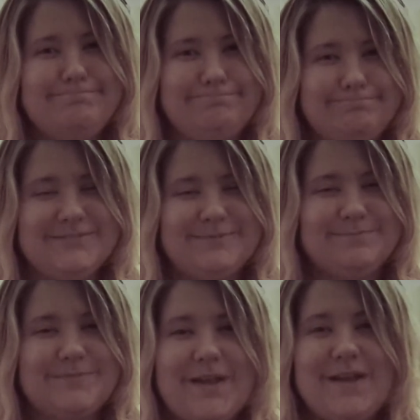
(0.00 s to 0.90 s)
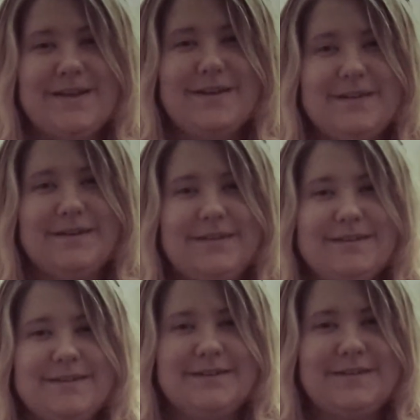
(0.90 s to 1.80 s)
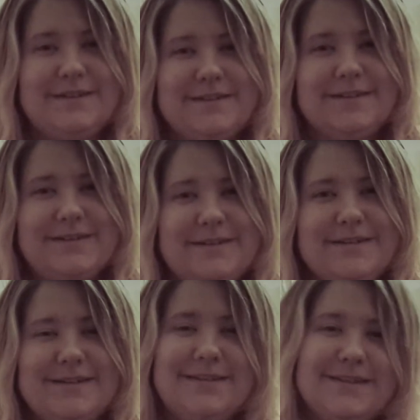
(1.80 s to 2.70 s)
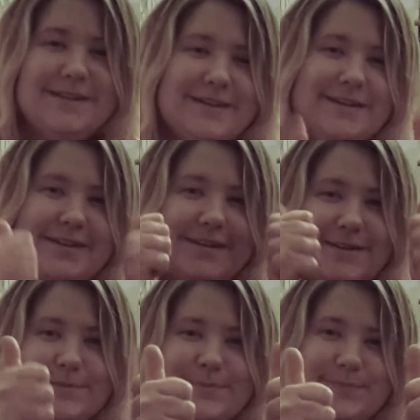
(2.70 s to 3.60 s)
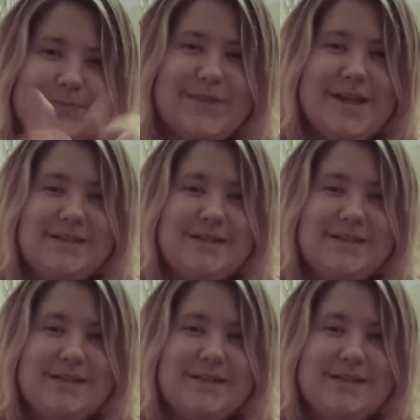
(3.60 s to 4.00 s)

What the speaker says: Okay. All right, Laura. Thank you for doing the happiness interview. Thank you for being honest.